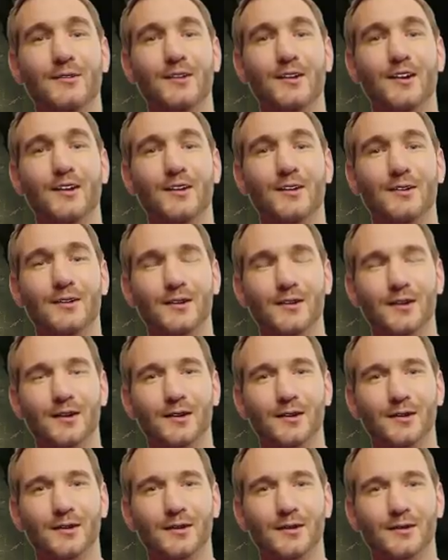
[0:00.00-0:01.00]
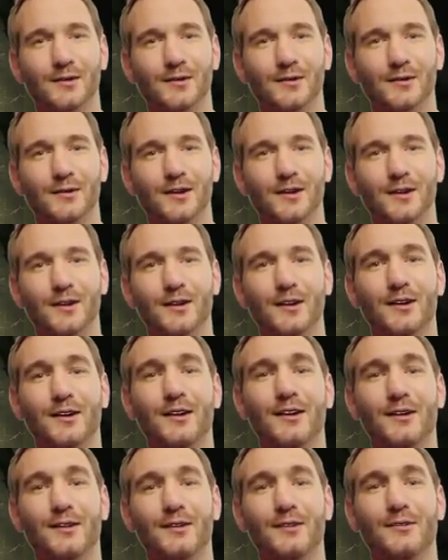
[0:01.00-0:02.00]
they are holy.
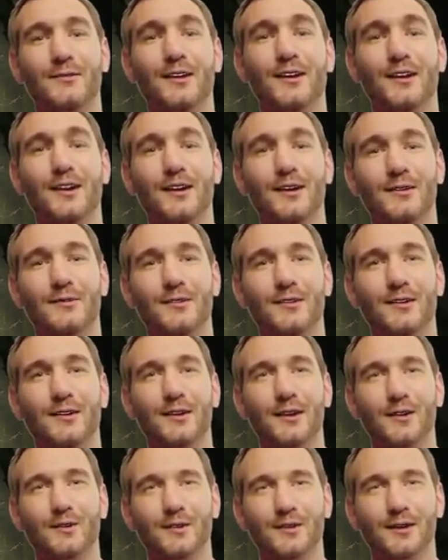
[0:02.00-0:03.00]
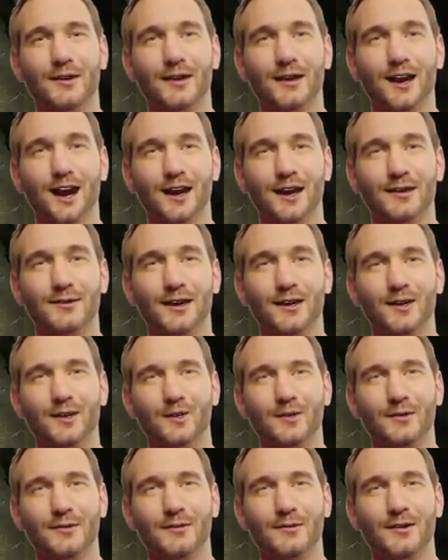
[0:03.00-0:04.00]
And if any of the flesh for the
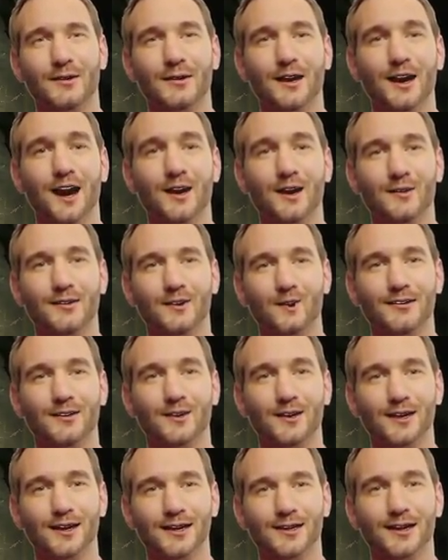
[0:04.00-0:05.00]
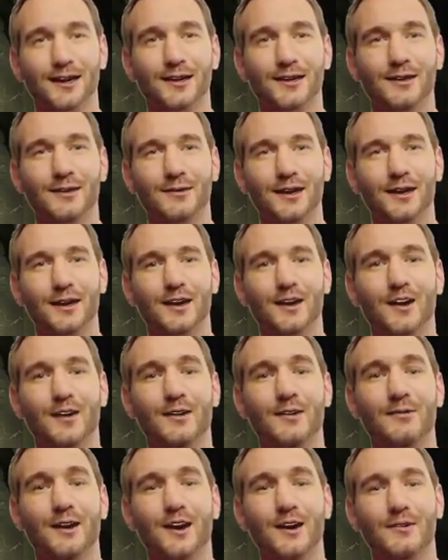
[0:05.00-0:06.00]
ordination or of the bread remain until
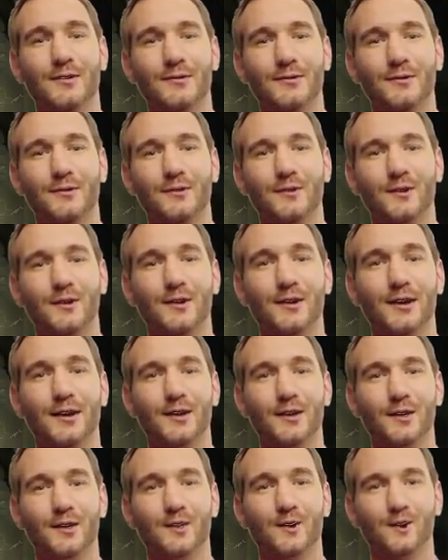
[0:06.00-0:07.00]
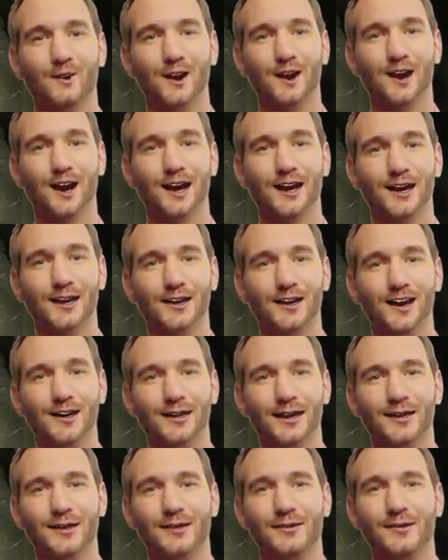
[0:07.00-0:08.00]
the morning, then you shall burn the
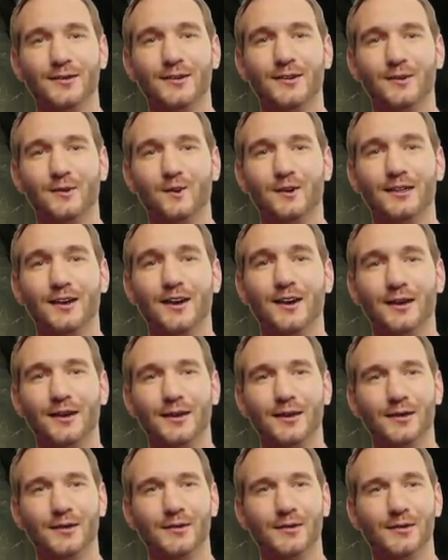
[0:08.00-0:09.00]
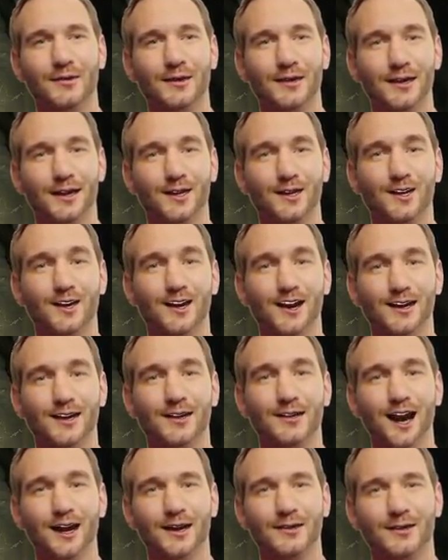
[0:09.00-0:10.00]
remainder with fire. It shall
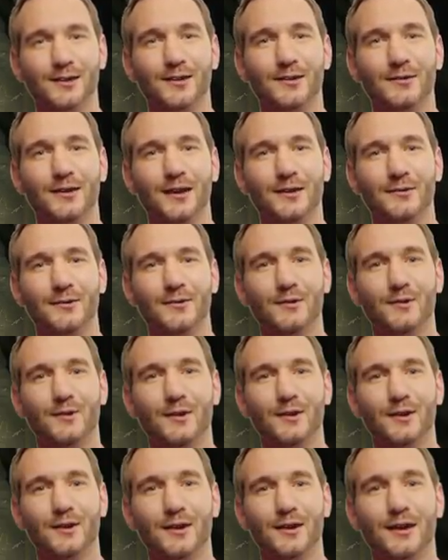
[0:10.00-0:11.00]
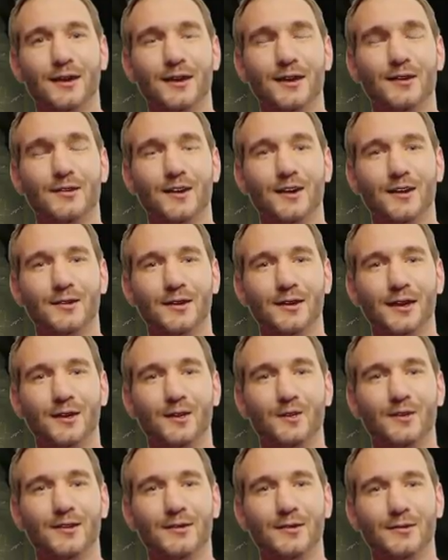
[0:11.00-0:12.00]
not be eaten, because it
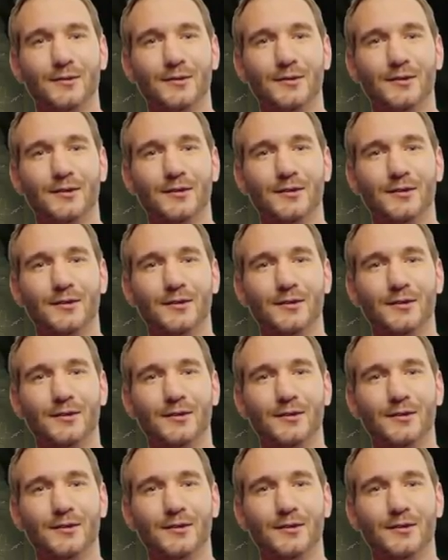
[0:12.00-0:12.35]
is holy.